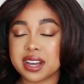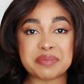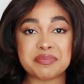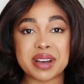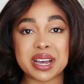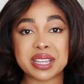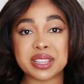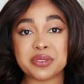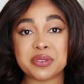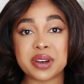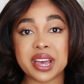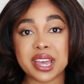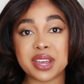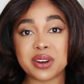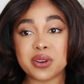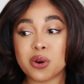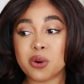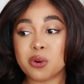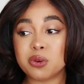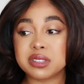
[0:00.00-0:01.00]
By the way, it
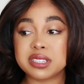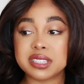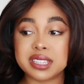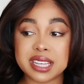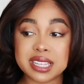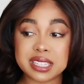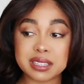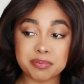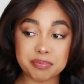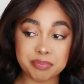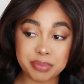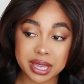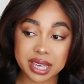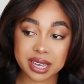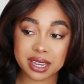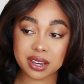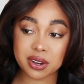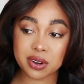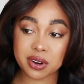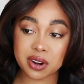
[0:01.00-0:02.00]
holds these
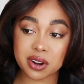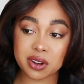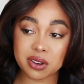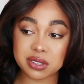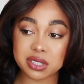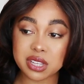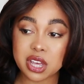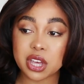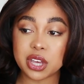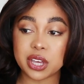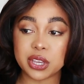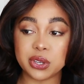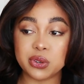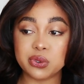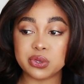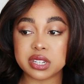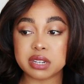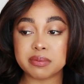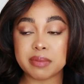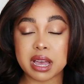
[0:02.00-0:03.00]
big curls
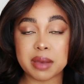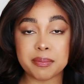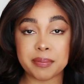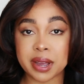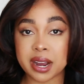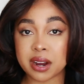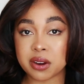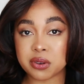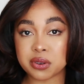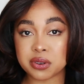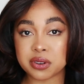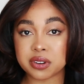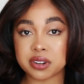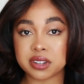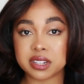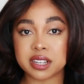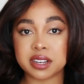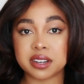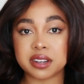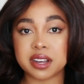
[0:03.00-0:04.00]
using my barrel
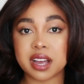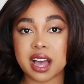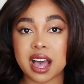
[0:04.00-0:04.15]
curler.